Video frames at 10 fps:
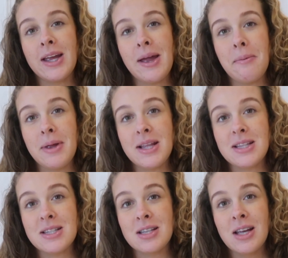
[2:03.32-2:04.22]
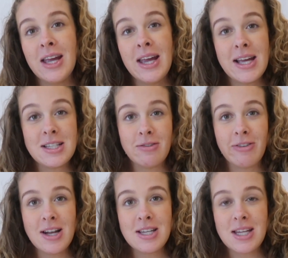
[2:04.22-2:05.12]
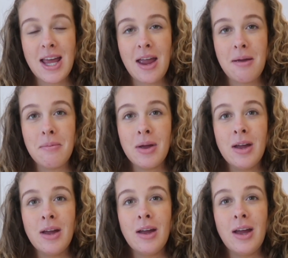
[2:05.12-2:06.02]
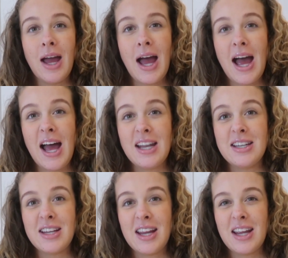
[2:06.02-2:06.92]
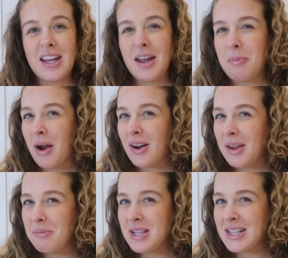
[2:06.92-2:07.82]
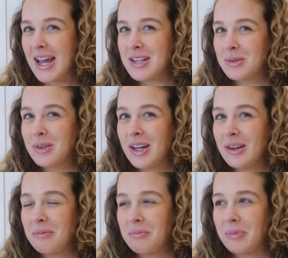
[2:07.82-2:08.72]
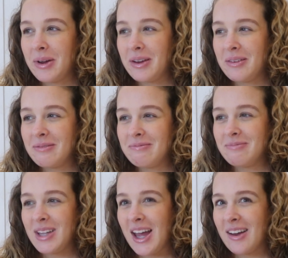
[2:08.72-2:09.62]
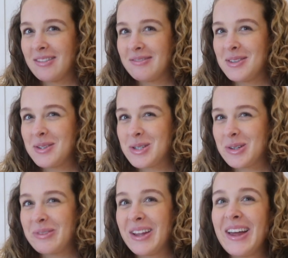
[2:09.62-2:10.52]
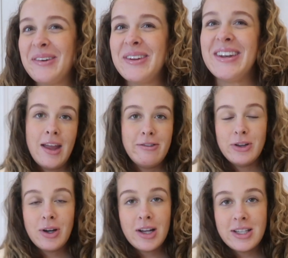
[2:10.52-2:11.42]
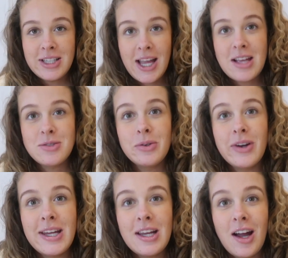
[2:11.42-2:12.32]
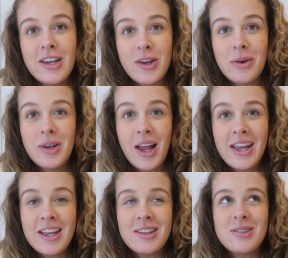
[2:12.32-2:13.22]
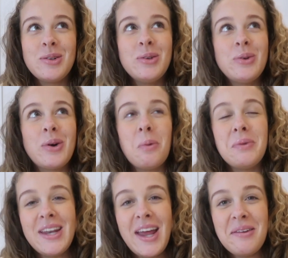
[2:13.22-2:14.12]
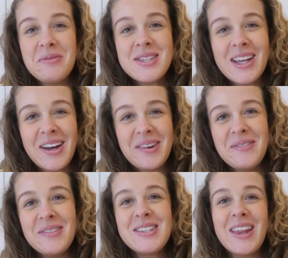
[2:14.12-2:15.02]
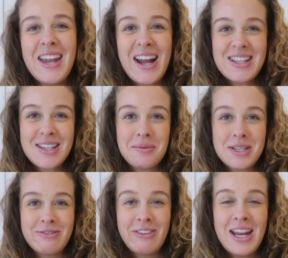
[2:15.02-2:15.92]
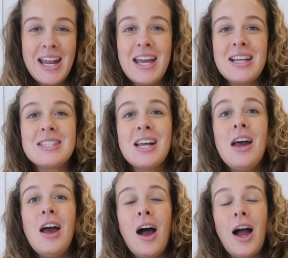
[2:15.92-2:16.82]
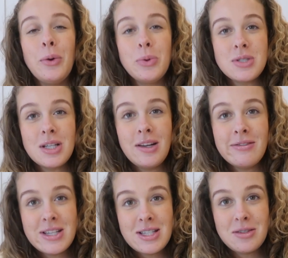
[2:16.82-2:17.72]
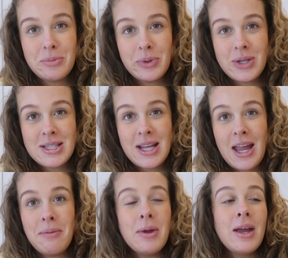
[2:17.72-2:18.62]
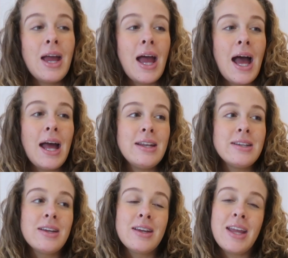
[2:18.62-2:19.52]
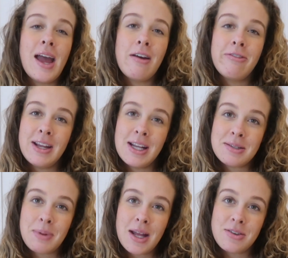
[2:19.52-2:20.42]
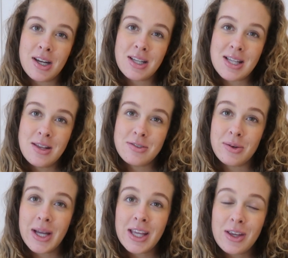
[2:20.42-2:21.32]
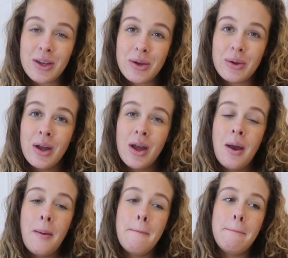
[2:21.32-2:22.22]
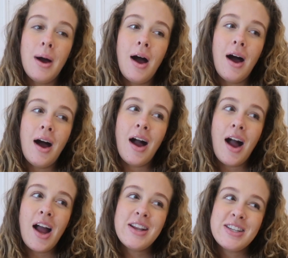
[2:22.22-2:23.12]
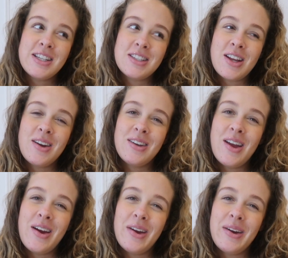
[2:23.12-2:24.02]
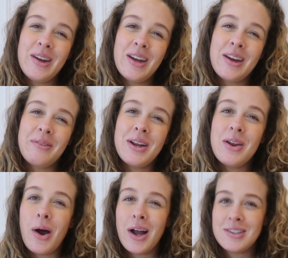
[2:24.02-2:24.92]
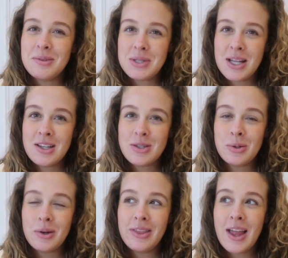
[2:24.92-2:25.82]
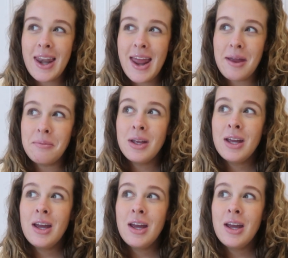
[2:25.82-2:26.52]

It means, it's a French name and apparently it means hazelnut, but yeah, I'm not sure about that one. If you can't guess already, I don't like two common names. So the next name is Phoenix. I also love this as a boy's name, and yeah, Phoenix Patrick sounds quite cute, but I just don't know, we're not 100% sure on that name.